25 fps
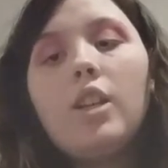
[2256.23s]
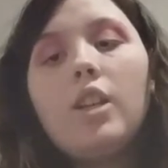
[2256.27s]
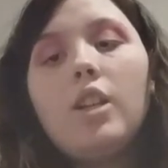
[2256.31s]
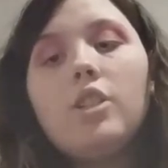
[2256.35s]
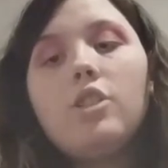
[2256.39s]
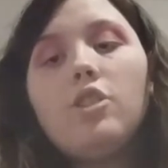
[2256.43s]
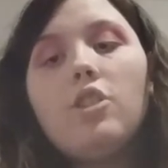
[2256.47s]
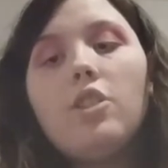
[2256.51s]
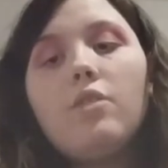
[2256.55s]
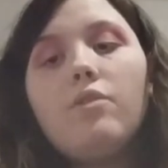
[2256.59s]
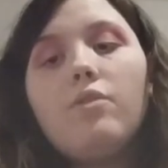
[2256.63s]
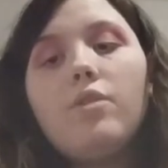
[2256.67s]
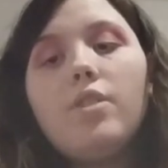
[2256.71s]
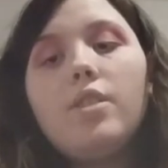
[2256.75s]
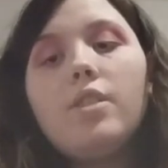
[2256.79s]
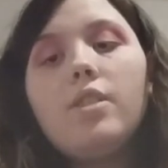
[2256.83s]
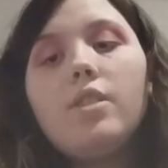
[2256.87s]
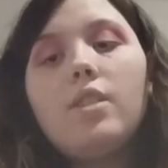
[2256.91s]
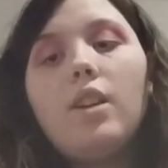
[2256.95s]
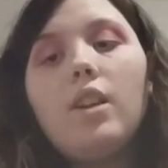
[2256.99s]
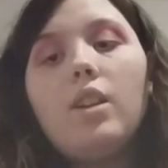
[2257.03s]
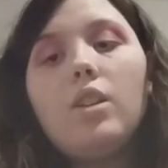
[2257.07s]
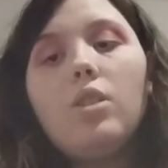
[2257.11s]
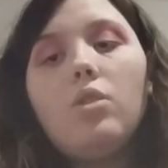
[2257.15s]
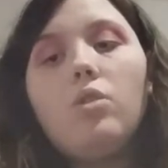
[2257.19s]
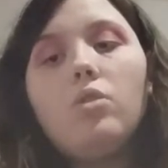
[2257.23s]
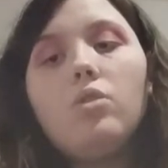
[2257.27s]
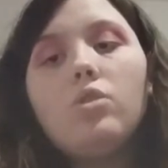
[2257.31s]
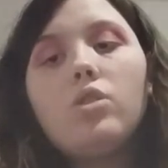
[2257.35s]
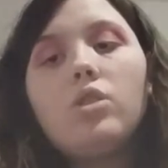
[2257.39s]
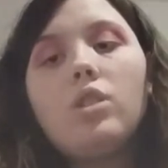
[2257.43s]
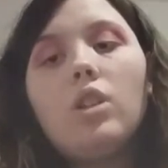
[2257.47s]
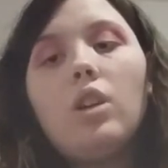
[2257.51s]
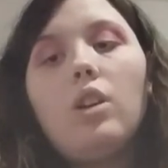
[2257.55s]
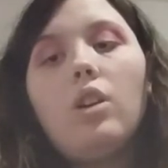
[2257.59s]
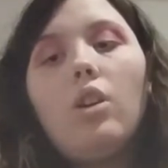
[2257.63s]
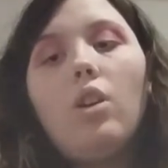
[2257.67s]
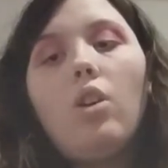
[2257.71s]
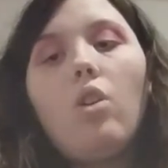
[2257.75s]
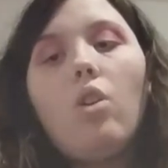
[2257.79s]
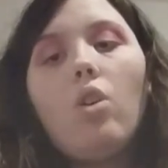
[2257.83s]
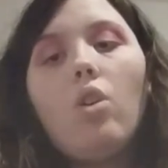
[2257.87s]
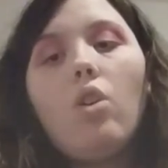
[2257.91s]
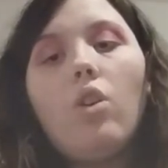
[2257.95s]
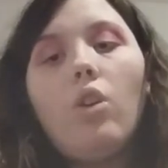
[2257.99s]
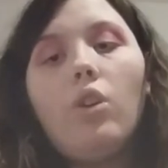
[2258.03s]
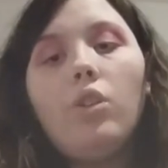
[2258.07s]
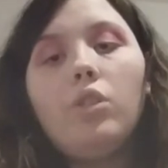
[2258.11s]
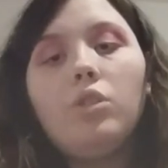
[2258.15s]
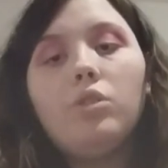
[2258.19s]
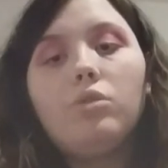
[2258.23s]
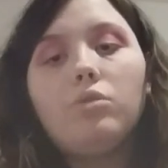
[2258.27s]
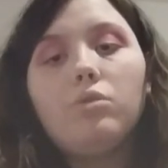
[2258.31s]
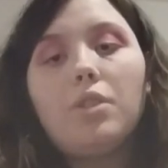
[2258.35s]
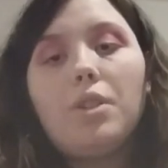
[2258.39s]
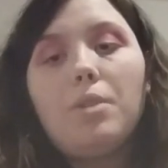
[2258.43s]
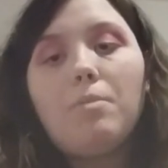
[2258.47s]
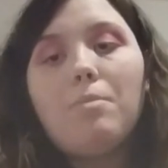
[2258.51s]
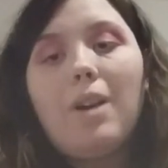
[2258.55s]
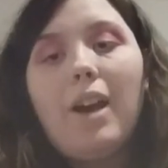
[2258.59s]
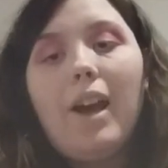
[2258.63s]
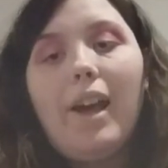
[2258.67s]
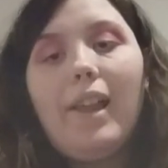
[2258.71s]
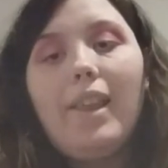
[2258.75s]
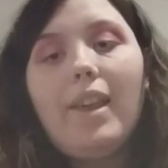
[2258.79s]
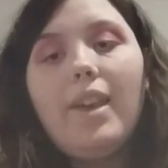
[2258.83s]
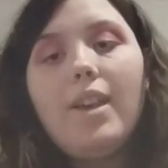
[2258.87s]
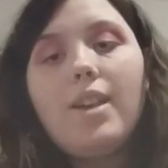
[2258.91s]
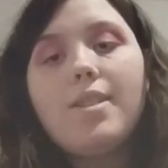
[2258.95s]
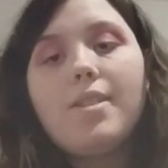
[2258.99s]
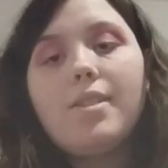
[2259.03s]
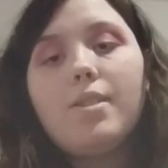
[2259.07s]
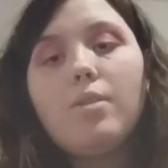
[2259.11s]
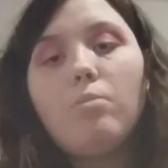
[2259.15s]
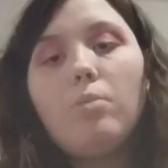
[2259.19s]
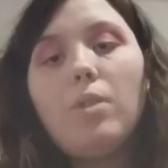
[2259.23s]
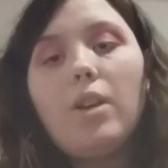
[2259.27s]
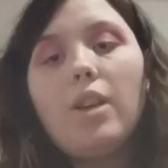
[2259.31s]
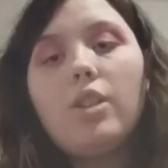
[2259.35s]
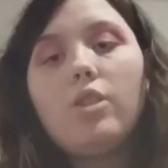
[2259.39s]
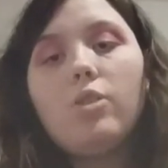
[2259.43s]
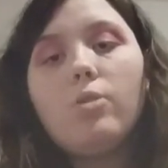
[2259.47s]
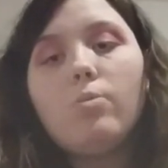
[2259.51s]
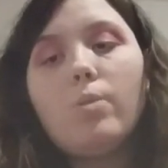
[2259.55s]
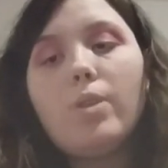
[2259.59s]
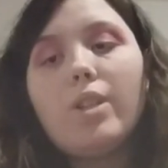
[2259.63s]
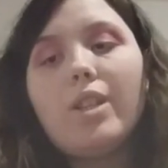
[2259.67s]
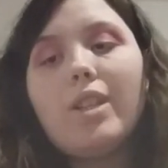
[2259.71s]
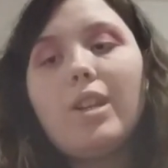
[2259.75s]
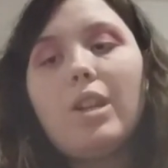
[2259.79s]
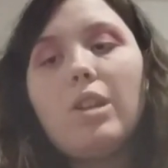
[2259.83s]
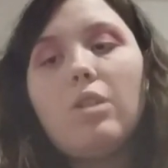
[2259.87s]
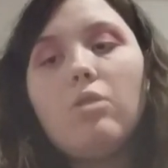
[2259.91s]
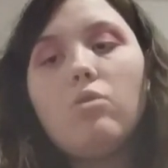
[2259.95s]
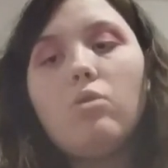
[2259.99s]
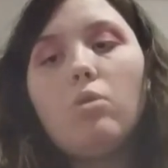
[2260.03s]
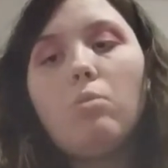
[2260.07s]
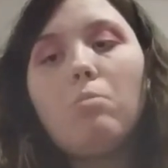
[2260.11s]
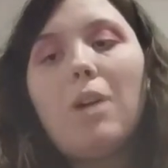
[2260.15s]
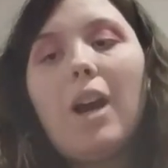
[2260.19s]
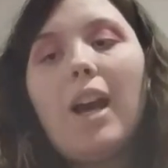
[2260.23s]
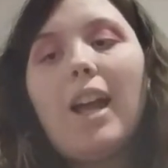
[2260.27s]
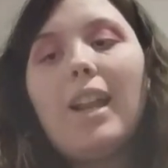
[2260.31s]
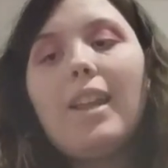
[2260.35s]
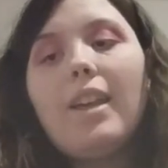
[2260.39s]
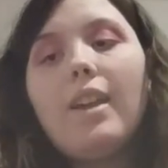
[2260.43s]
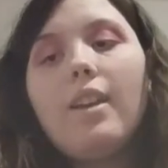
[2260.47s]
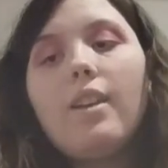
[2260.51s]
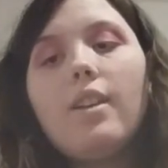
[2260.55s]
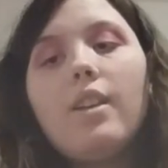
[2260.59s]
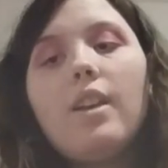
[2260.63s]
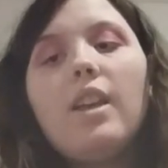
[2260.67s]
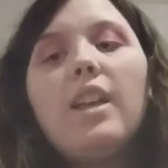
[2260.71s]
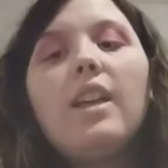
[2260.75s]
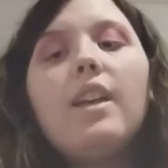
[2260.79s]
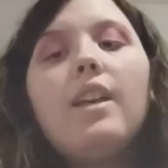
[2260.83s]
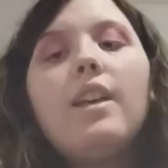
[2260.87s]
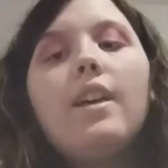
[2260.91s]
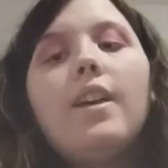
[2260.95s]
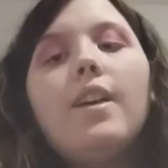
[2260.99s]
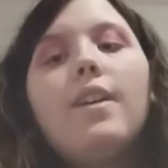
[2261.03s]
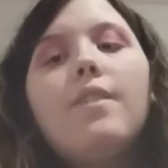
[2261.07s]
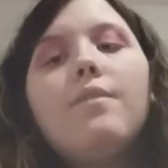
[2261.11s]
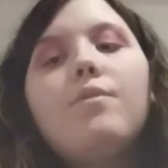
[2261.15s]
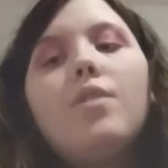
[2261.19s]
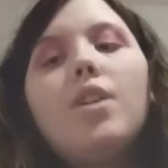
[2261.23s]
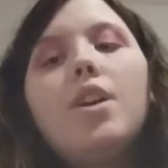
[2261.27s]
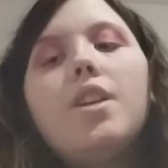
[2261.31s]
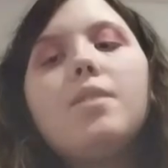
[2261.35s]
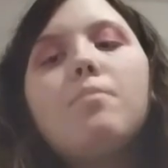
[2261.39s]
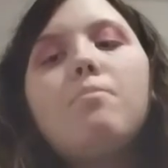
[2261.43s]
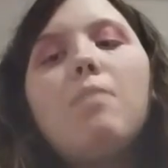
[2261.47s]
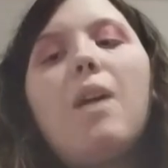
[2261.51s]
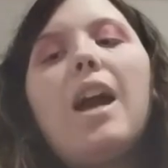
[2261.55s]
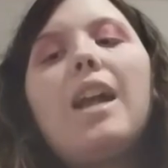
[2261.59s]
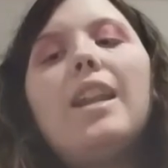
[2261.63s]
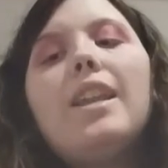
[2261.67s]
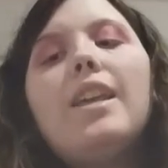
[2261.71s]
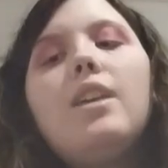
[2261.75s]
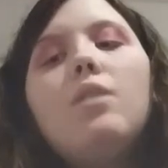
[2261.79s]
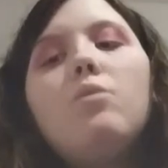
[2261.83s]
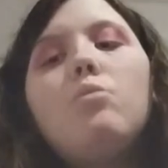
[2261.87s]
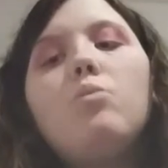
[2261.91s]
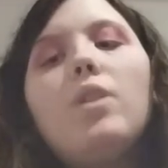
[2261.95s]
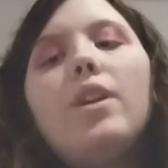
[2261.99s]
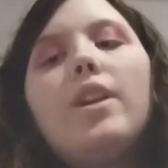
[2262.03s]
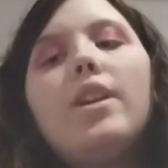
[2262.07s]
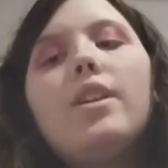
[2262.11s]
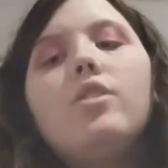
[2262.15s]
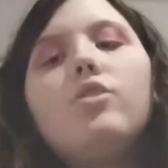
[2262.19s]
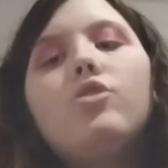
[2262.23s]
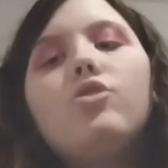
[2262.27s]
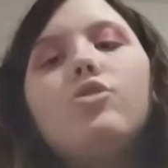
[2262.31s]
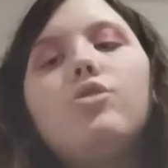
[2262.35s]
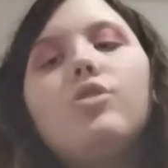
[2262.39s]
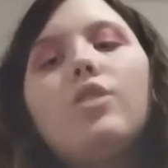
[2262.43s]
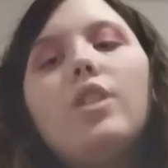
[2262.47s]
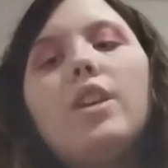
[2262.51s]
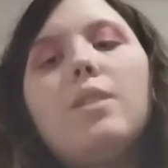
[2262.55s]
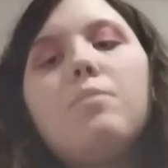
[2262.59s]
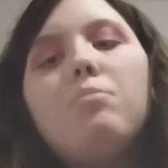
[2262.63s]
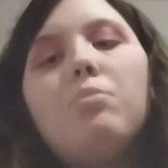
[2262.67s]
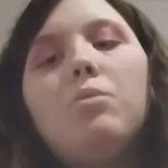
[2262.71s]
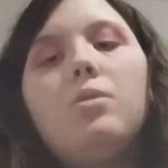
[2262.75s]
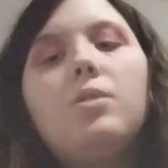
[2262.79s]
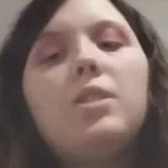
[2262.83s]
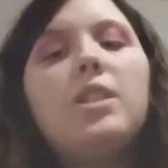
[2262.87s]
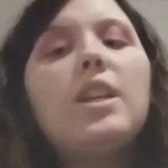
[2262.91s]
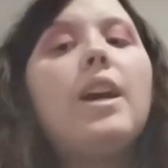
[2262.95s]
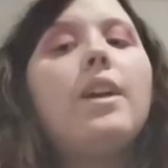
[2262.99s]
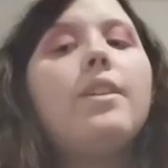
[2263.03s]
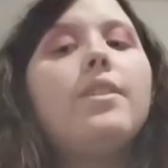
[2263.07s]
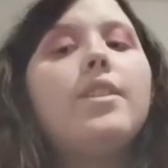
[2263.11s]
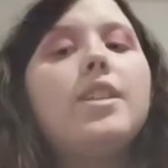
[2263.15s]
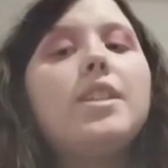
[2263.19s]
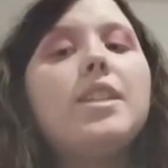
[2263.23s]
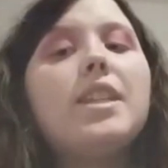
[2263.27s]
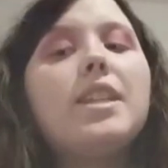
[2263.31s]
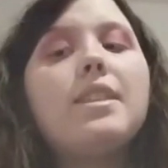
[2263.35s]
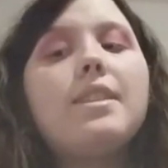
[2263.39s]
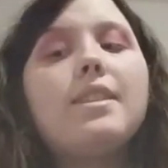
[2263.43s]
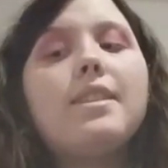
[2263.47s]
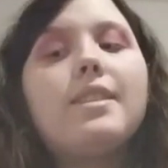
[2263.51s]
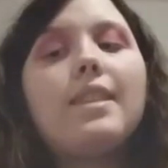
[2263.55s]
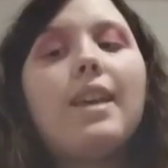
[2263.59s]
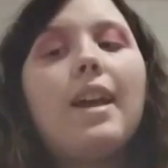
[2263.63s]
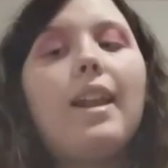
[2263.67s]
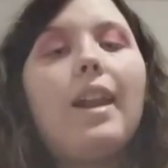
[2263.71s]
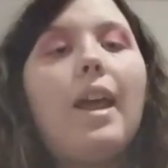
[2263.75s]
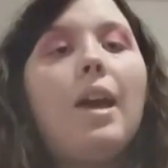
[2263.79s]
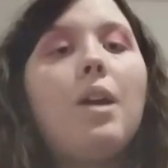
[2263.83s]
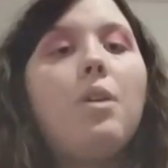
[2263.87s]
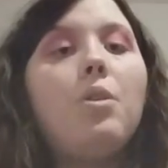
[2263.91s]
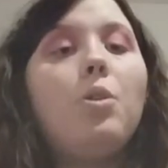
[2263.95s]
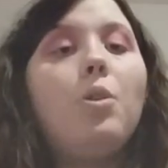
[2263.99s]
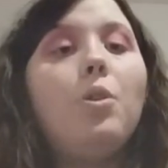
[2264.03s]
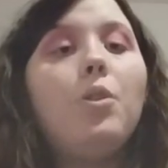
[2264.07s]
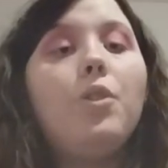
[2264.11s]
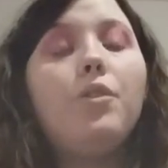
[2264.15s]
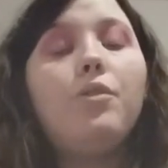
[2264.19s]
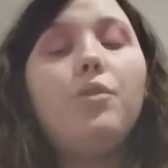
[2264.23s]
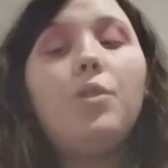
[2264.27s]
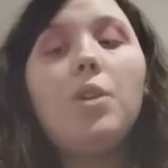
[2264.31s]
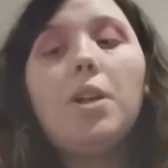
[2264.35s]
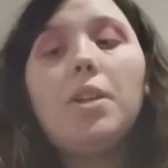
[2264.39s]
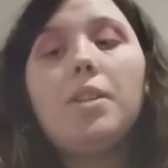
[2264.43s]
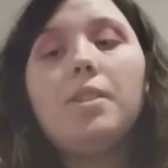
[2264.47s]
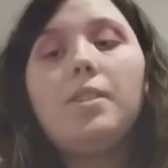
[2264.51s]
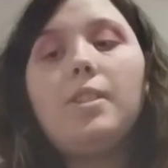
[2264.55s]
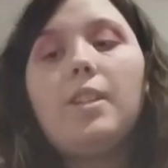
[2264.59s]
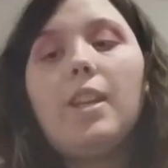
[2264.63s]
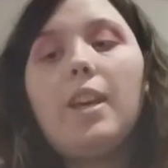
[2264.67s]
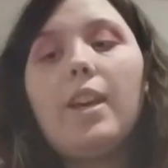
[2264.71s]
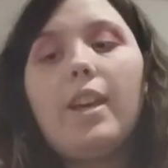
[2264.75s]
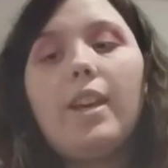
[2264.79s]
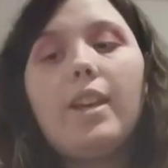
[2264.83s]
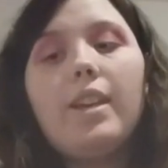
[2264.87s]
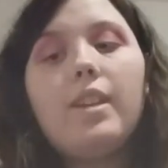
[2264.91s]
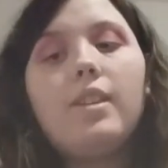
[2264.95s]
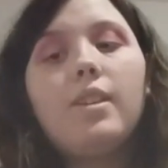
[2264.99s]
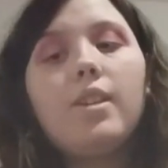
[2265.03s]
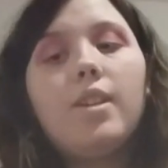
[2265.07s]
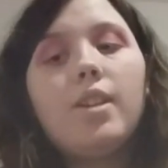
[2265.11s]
Jeffery Star launched the Augury palette, which was a neutral palette. First palette which he put out that didn't sell out on the first day.